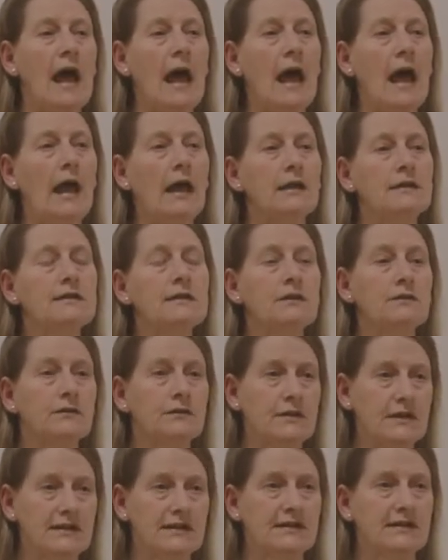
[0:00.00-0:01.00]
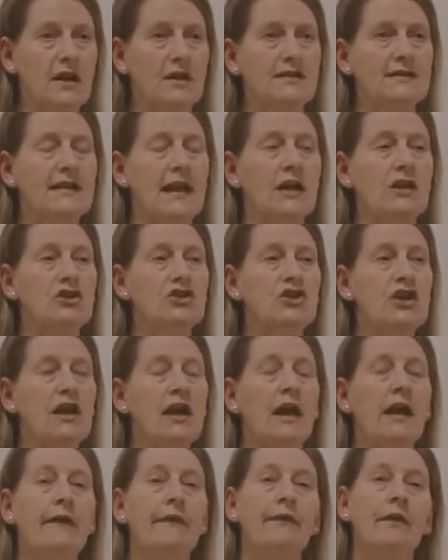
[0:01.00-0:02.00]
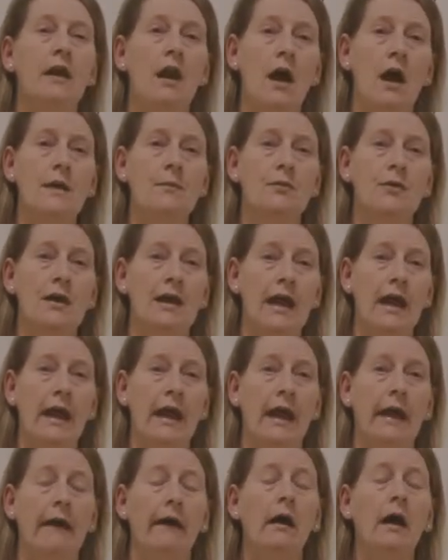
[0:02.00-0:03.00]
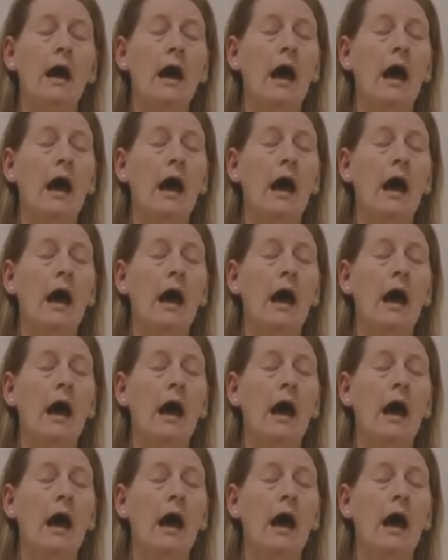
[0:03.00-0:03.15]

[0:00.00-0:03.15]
and this is our second year in the library here.